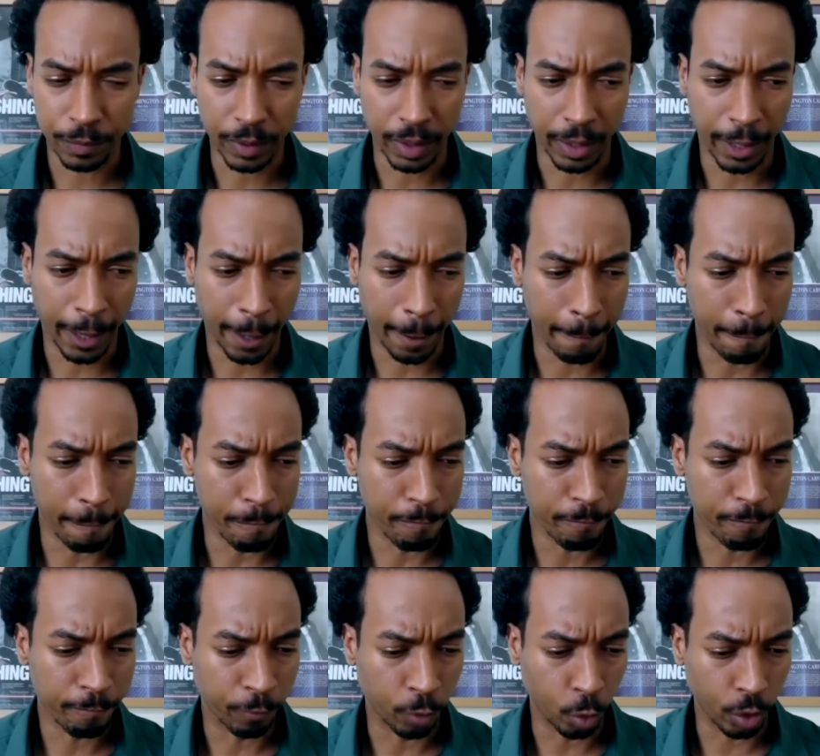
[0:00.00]

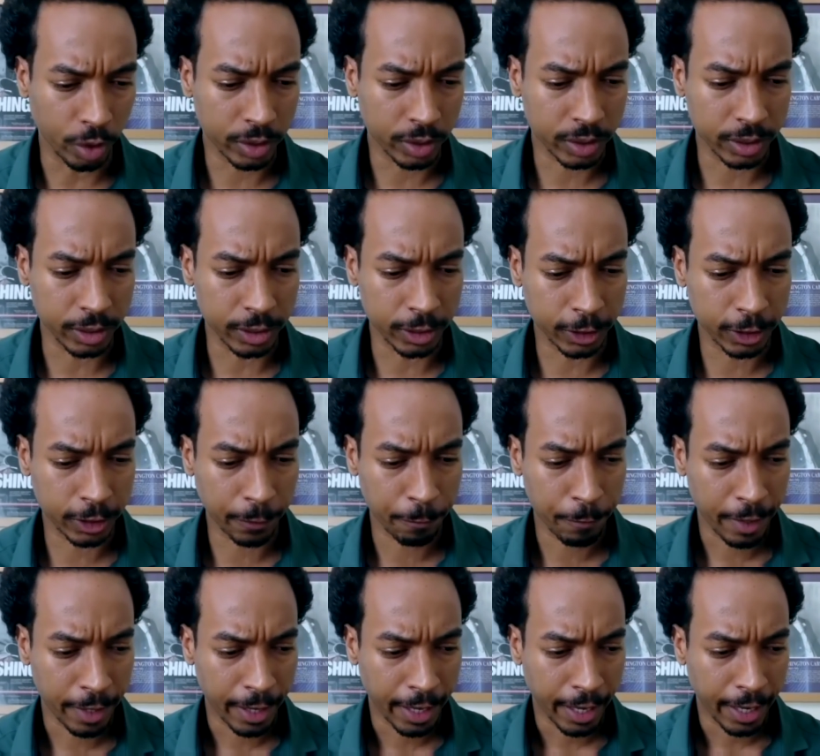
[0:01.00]
voices
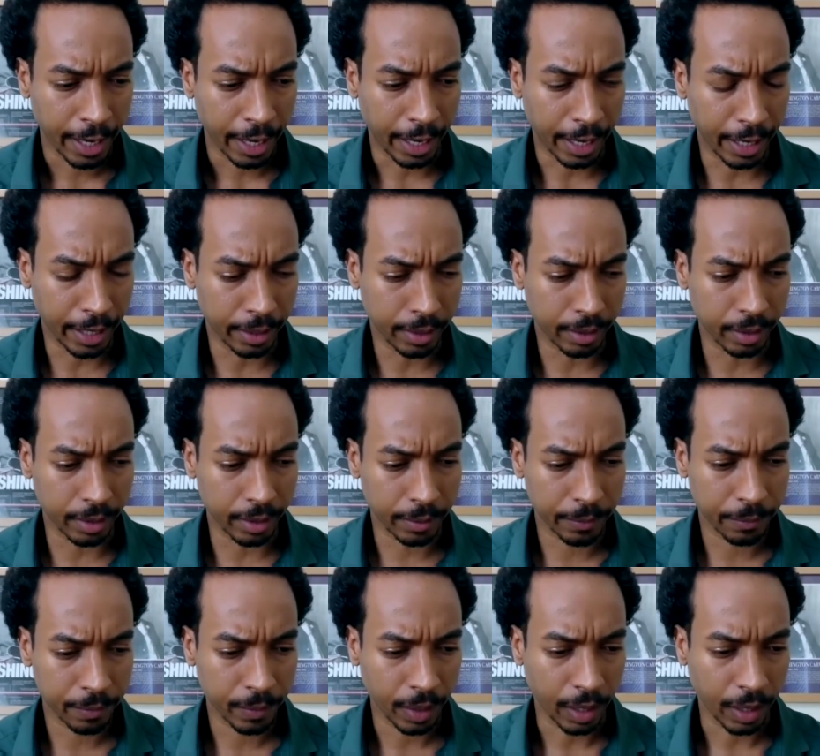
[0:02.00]
in,